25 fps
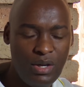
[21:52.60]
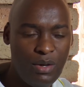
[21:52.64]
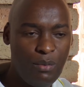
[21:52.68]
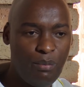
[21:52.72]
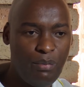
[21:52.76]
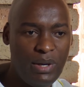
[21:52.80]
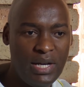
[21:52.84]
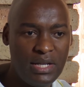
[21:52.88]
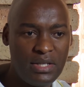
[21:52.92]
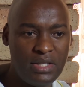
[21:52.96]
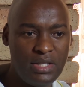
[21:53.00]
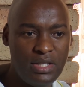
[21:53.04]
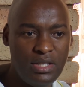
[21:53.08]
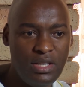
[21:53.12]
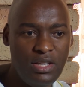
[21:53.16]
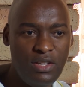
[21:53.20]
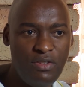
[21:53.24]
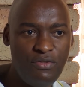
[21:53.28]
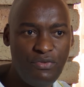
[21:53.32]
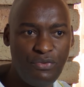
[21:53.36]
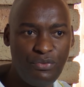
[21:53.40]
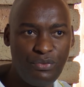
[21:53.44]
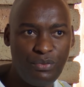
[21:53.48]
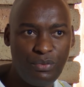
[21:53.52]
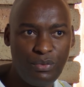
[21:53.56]
But
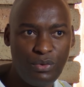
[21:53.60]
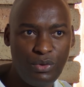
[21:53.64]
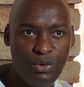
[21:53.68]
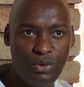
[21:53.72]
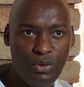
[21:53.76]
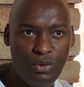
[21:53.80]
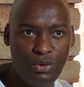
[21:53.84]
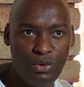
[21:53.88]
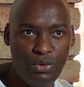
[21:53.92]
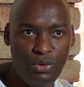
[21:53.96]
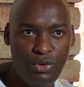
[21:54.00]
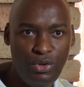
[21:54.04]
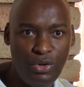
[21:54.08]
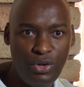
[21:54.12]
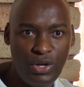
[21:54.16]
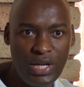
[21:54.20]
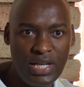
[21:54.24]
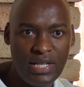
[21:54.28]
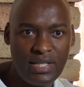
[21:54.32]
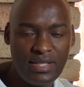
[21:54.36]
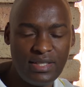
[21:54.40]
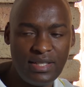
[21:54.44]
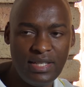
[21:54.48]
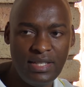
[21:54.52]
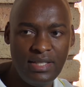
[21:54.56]
if your
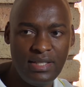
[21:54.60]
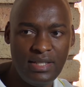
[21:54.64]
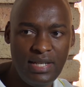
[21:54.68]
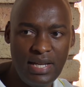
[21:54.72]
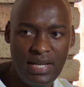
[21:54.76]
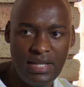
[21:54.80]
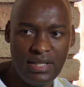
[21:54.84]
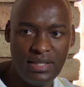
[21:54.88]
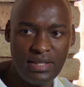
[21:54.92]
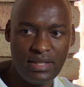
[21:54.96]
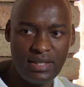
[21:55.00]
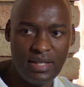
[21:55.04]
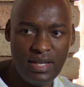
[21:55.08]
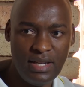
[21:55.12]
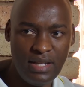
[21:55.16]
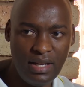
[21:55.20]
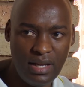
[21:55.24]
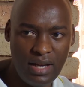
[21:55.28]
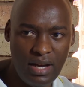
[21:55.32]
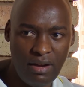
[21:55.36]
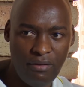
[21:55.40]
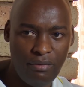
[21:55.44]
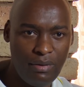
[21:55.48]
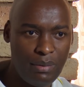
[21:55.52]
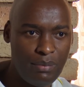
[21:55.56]
existence in
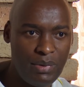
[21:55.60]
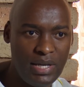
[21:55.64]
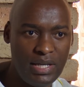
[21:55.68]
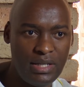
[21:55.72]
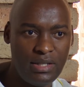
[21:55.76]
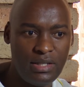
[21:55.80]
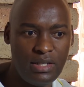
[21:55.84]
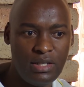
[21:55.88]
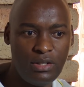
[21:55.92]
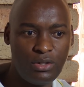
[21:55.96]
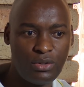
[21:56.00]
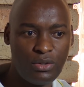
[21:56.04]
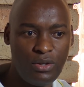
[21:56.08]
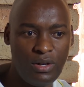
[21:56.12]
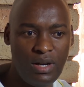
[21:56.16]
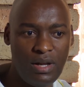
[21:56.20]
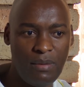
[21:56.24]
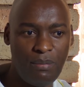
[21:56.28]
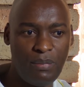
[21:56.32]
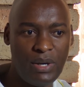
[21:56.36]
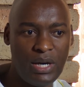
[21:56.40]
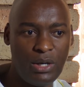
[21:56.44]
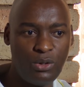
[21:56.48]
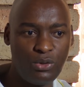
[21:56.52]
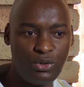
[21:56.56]
government is all
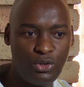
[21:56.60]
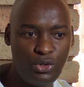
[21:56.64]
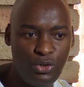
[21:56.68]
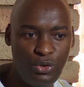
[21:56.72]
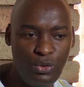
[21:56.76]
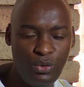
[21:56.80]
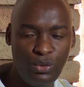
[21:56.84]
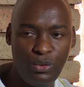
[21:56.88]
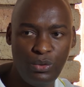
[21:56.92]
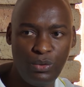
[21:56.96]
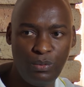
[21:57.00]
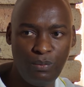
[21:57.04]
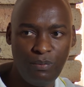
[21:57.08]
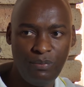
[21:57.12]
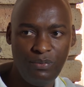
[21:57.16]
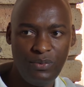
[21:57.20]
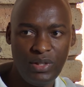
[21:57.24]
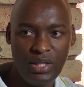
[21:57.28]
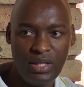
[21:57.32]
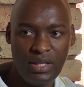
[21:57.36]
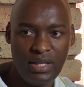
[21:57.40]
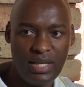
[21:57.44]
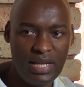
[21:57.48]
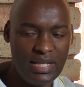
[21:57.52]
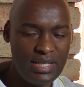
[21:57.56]
about you
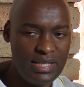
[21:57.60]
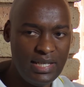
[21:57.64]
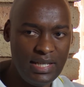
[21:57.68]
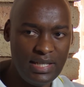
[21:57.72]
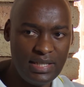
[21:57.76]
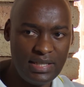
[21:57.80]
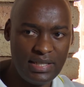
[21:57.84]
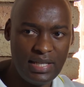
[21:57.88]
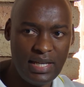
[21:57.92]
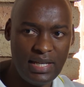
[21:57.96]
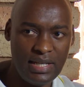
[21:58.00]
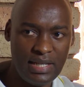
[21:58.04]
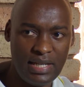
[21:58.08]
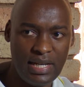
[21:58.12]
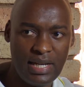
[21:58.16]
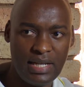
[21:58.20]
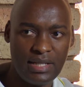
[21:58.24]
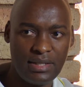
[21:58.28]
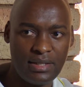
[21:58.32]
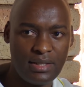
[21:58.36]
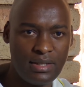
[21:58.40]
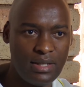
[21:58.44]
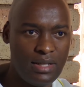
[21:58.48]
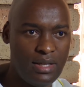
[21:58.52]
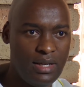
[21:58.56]
getting
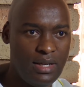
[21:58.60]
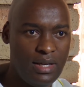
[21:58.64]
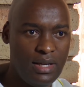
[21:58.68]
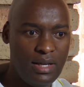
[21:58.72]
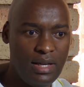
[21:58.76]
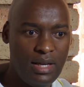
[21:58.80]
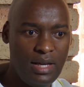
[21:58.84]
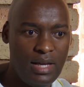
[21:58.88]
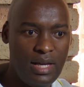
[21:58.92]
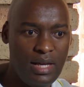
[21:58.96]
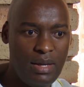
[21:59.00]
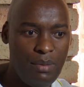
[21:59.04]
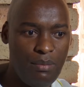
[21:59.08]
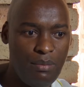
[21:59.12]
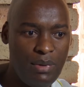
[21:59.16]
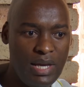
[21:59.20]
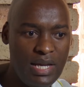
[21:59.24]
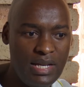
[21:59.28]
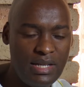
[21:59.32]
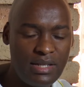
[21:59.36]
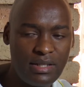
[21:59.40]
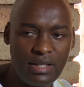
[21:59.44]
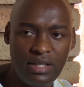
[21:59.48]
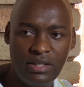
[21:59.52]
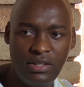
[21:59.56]
tenders,
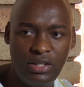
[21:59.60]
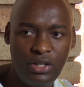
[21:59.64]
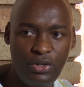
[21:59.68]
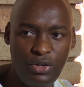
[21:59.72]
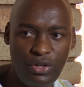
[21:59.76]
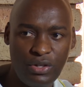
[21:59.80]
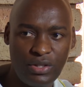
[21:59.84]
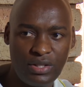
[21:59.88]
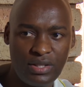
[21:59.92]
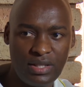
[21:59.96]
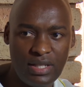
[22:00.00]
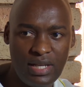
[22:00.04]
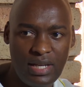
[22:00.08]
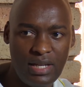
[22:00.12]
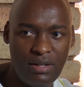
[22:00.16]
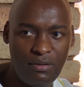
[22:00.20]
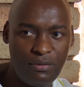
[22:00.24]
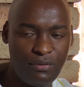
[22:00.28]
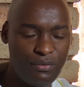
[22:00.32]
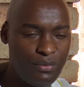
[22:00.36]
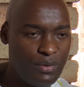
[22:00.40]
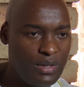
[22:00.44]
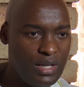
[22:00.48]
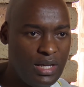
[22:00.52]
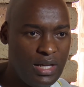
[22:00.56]
enriching
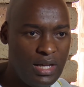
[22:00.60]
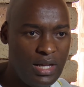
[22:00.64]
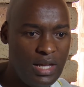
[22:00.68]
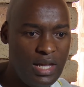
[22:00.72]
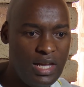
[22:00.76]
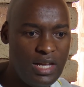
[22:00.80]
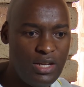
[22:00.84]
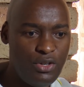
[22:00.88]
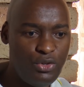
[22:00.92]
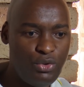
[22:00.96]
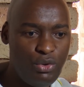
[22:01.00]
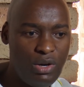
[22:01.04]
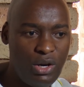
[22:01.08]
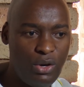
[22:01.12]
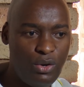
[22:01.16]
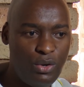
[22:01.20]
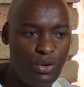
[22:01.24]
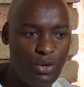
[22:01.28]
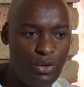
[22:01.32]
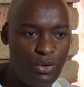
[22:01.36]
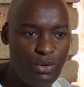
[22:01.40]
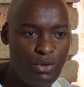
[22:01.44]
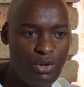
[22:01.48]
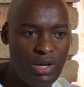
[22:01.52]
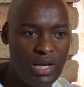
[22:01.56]
yourself, and you're
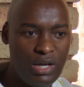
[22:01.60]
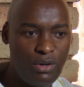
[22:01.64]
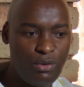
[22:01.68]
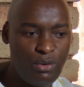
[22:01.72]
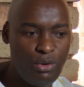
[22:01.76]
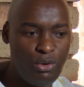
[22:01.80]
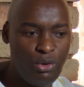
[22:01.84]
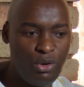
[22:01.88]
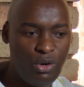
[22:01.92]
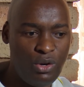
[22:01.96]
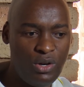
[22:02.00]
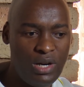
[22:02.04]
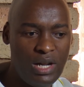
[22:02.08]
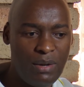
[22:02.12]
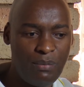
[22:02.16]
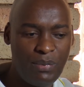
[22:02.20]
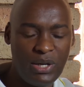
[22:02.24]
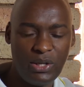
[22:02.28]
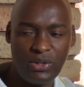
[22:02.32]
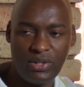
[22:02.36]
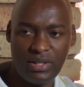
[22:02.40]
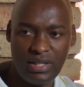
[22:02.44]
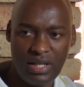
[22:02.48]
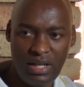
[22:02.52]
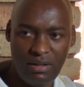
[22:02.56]
all
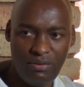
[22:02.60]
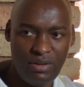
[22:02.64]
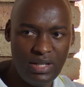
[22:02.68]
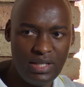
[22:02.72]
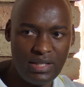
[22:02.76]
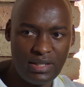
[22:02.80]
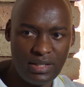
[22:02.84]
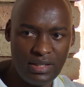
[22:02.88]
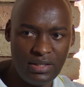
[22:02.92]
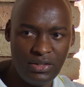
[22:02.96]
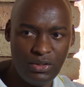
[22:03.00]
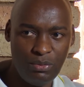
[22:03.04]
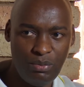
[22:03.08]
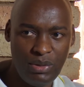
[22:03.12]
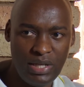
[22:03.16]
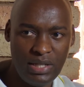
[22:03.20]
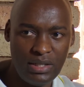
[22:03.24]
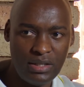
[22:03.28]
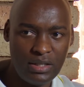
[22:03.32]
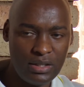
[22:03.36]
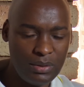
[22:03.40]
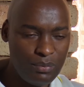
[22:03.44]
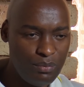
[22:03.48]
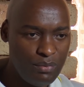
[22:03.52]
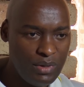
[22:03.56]
about
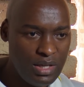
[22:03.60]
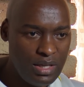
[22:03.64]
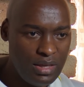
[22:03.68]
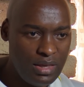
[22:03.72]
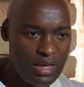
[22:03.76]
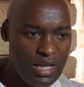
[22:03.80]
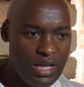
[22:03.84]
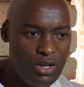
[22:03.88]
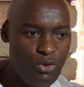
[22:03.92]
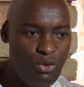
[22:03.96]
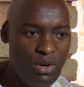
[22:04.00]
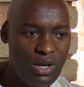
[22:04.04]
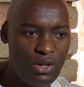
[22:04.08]
self-enrichment, then we